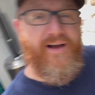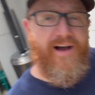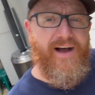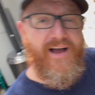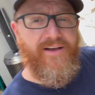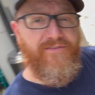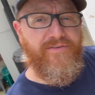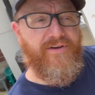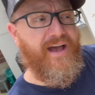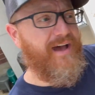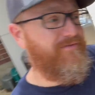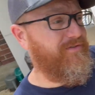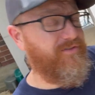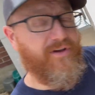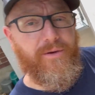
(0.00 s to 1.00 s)
I
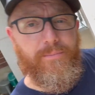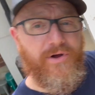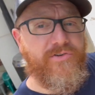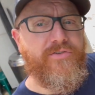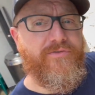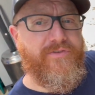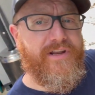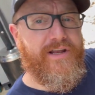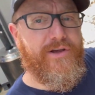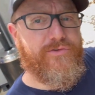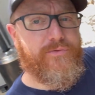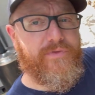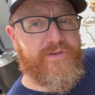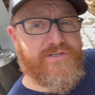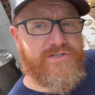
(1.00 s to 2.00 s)
have a bunch of videos
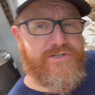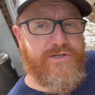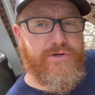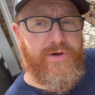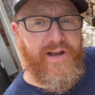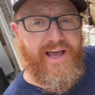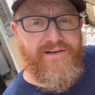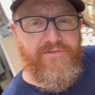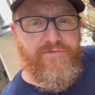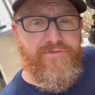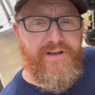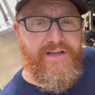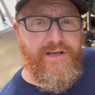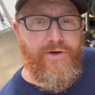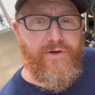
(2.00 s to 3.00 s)
with this too, and I have a
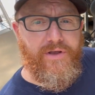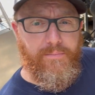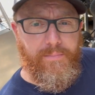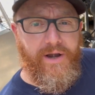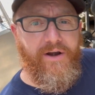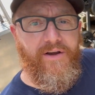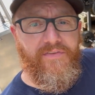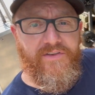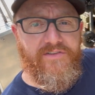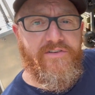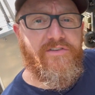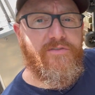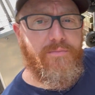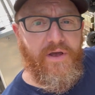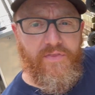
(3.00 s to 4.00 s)
video comparing this
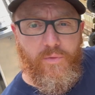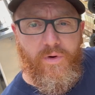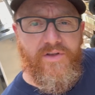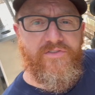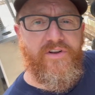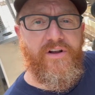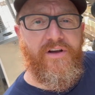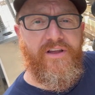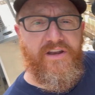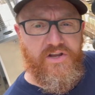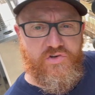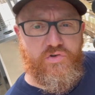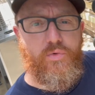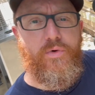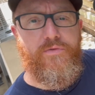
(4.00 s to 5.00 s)
to some other ones and
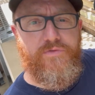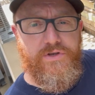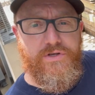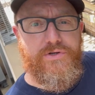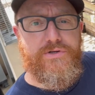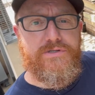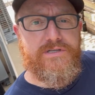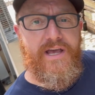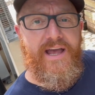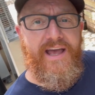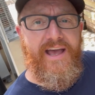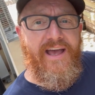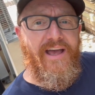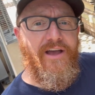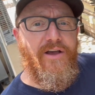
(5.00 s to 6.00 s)
initial reviews.
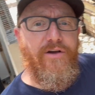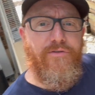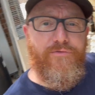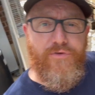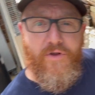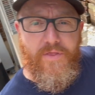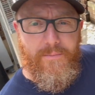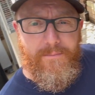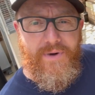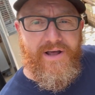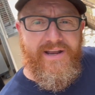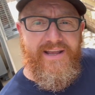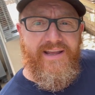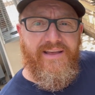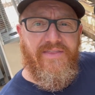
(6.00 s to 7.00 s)
For the
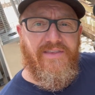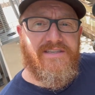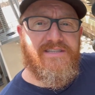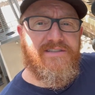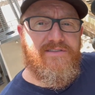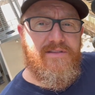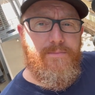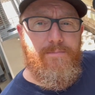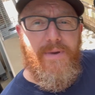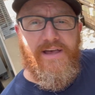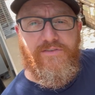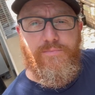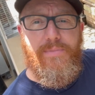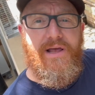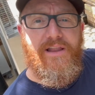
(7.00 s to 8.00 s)
money, this is the
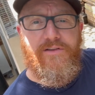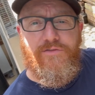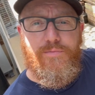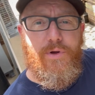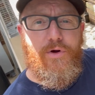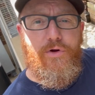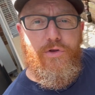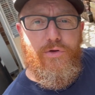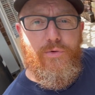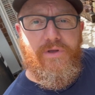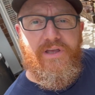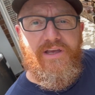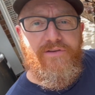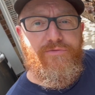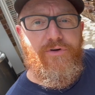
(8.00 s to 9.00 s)
best pellet smoker you can
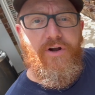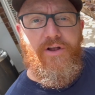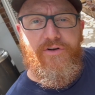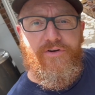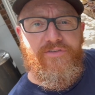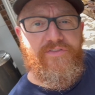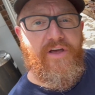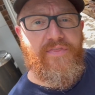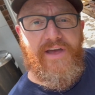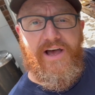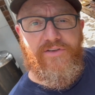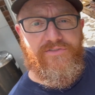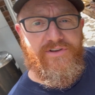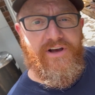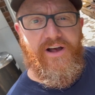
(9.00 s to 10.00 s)
get for under
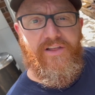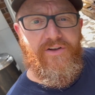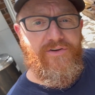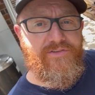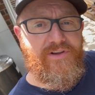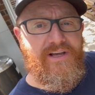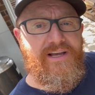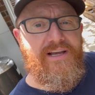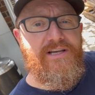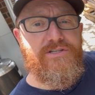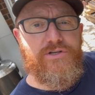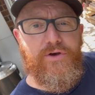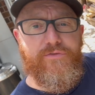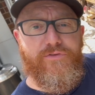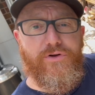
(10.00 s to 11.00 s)
$1,000.
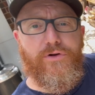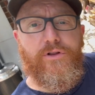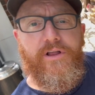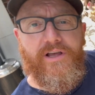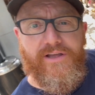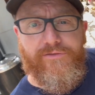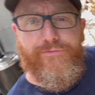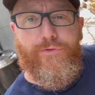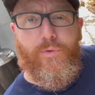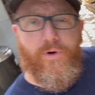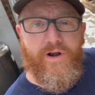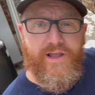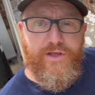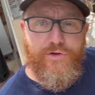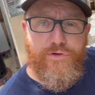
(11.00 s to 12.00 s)
So if you're looking for
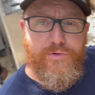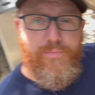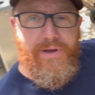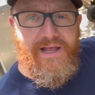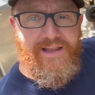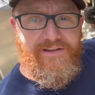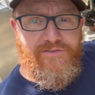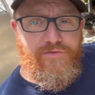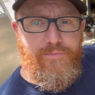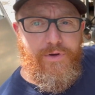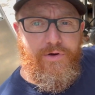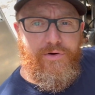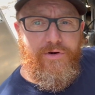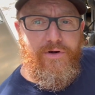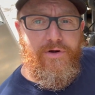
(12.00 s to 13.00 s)
a good pellet
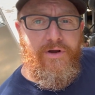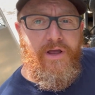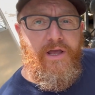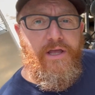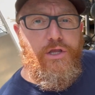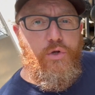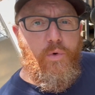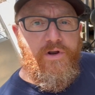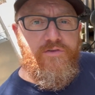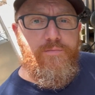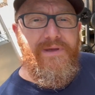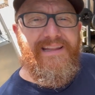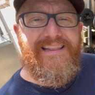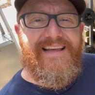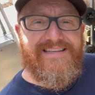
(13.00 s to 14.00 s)
smoker, you want to
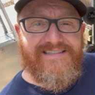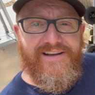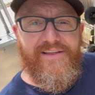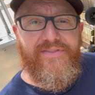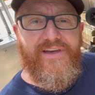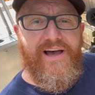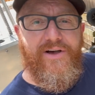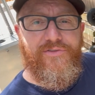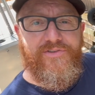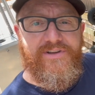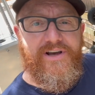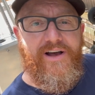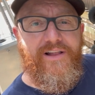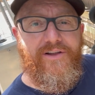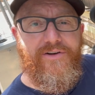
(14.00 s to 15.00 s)
spend less than
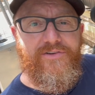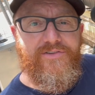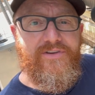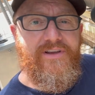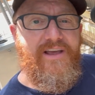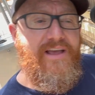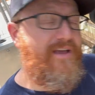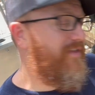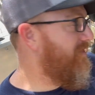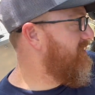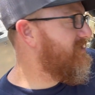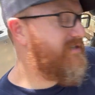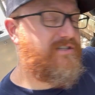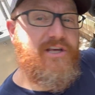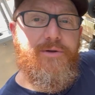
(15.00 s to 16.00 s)
$1,000,
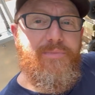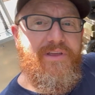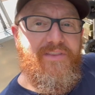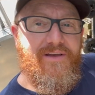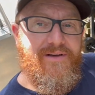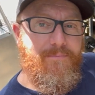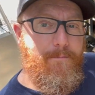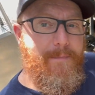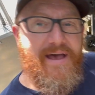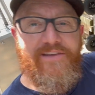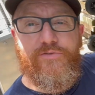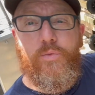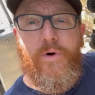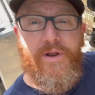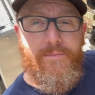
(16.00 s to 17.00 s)
this is going to be the
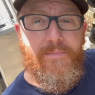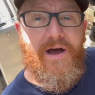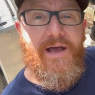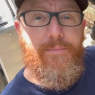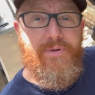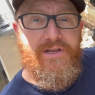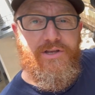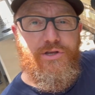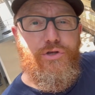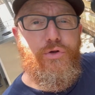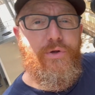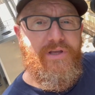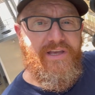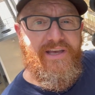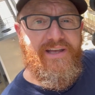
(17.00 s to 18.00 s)
best one in my opinion you
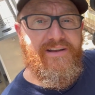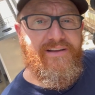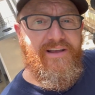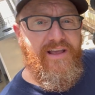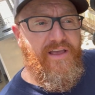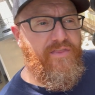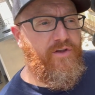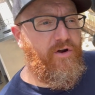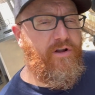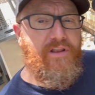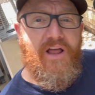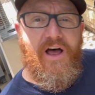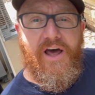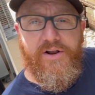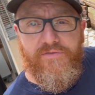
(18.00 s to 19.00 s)
can get. There are a
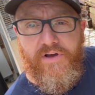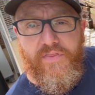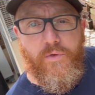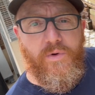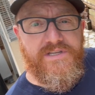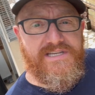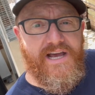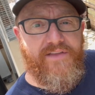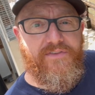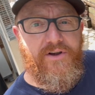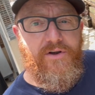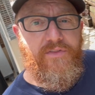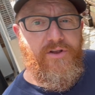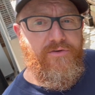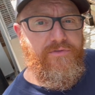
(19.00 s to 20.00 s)
lot of other ones out
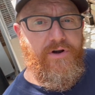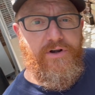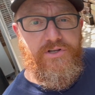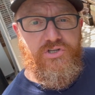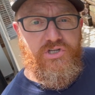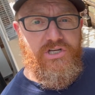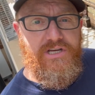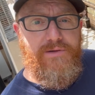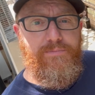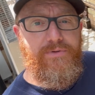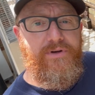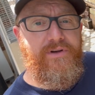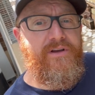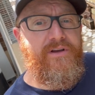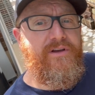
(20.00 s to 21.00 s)
there that are very cheap.
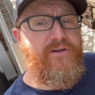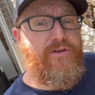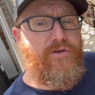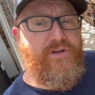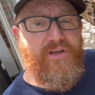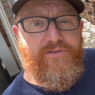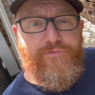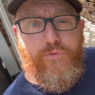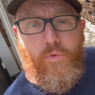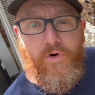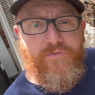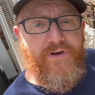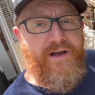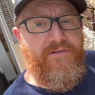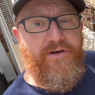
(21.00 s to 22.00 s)
You can get $400 or
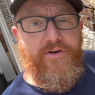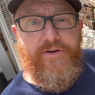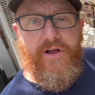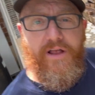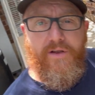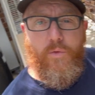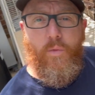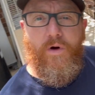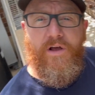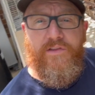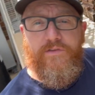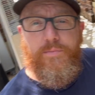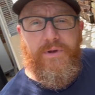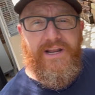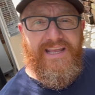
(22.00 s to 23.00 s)
$500
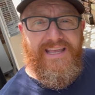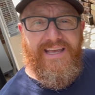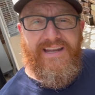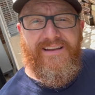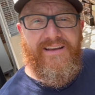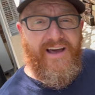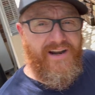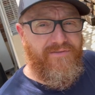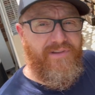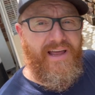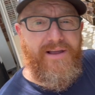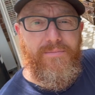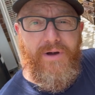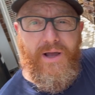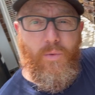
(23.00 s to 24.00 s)
ones, but again, kind of
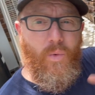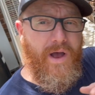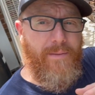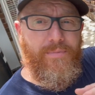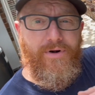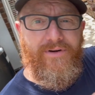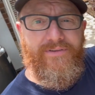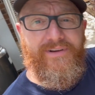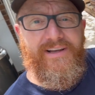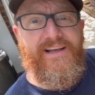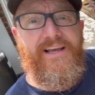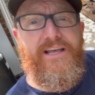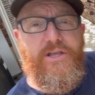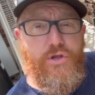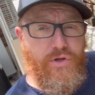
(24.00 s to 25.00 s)
like my Weber,
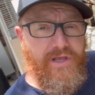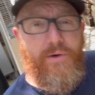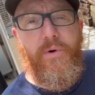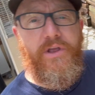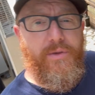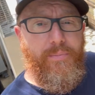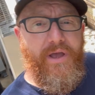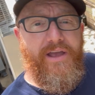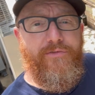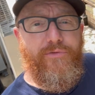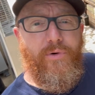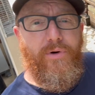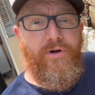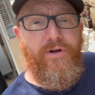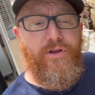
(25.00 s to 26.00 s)
you get what you pay
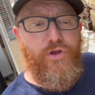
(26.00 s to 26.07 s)
for.